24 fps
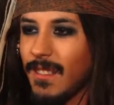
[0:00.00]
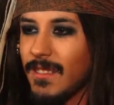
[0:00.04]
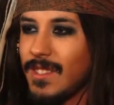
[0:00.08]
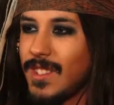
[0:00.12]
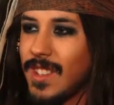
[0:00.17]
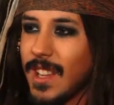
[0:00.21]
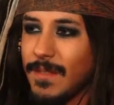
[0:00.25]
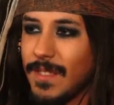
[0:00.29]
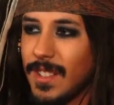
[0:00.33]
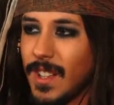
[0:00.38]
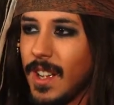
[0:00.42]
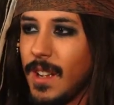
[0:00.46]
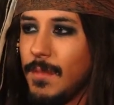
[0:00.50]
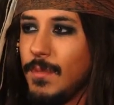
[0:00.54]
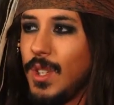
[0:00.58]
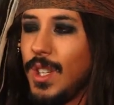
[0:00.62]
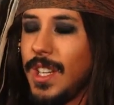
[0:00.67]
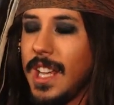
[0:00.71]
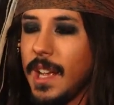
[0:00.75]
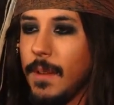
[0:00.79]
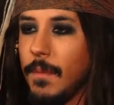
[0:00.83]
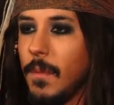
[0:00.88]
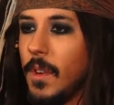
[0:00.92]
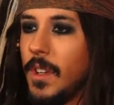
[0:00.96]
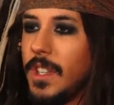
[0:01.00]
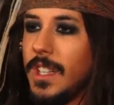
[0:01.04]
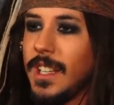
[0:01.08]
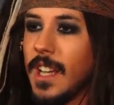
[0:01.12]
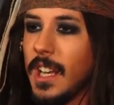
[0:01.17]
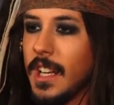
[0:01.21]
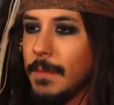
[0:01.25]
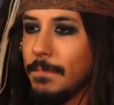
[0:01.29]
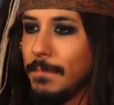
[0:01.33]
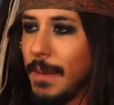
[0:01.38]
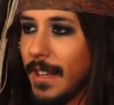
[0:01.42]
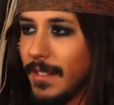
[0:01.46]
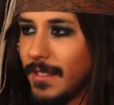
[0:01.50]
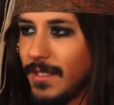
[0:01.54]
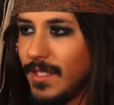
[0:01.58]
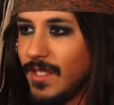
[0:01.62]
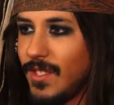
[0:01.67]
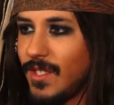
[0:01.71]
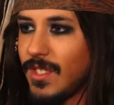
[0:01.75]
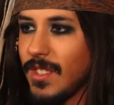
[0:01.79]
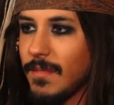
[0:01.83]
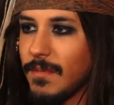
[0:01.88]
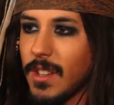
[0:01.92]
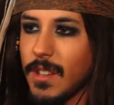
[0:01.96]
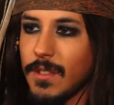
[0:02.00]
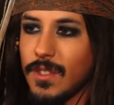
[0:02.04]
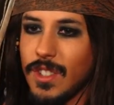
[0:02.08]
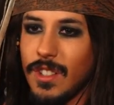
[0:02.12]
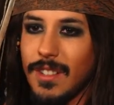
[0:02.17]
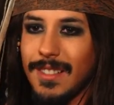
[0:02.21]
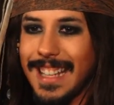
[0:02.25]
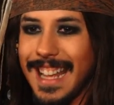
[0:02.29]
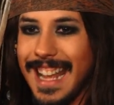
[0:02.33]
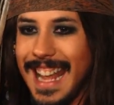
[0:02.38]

sometimes you get them where you get an abundance, sometimes you don't get